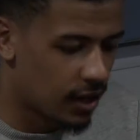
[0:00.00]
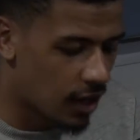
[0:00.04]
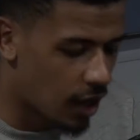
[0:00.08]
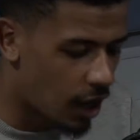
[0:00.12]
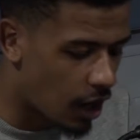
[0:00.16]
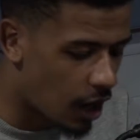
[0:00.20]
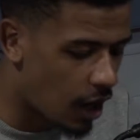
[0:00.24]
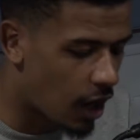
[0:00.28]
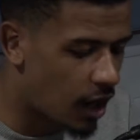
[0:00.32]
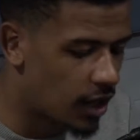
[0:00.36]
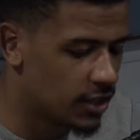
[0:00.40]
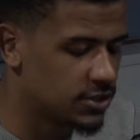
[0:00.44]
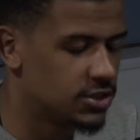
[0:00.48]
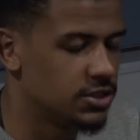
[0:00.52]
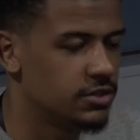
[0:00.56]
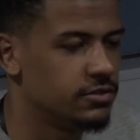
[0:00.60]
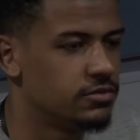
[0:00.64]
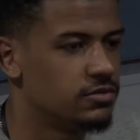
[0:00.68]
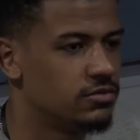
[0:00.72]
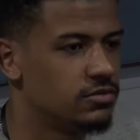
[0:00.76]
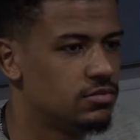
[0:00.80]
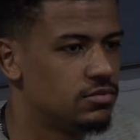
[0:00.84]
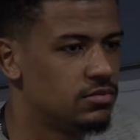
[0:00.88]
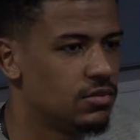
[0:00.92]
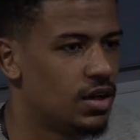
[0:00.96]
class of
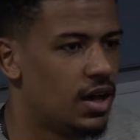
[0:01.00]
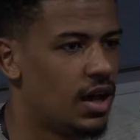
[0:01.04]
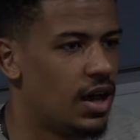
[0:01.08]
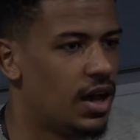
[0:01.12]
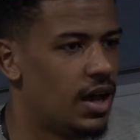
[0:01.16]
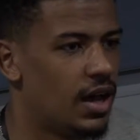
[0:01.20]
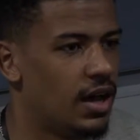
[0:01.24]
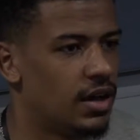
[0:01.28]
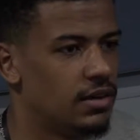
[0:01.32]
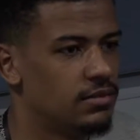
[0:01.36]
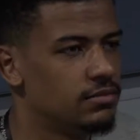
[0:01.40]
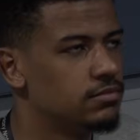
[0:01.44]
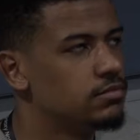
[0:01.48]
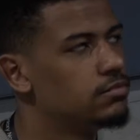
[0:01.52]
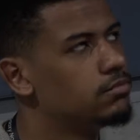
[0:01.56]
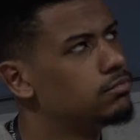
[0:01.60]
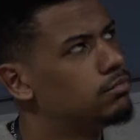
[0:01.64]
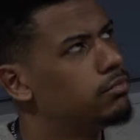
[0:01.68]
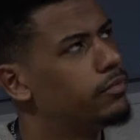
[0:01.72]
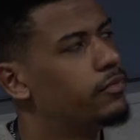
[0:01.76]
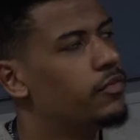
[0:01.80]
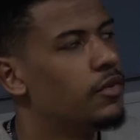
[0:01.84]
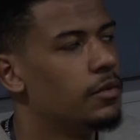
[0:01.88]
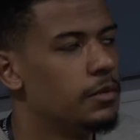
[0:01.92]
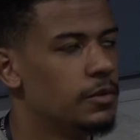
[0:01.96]

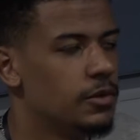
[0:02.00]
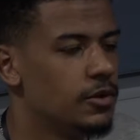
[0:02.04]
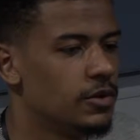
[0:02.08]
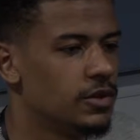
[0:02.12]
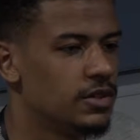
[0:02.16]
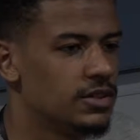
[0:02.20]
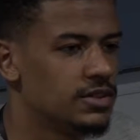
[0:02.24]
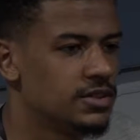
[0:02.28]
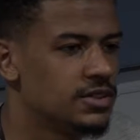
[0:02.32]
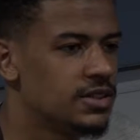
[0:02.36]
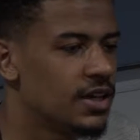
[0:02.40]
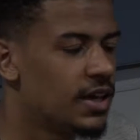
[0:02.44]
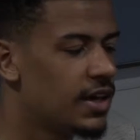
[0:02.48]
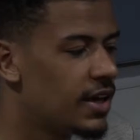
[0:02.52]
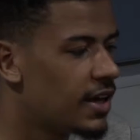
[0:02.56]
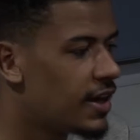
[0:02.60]
footballers.